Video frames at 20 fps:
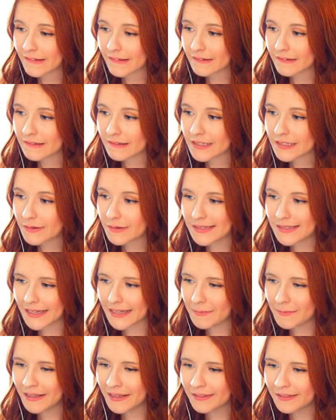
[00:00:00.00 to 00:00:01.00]
So I was like,
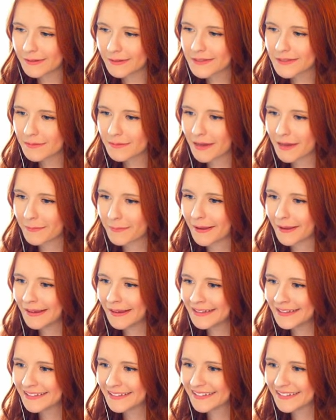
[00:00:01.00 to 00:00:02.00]
am I losing my mind?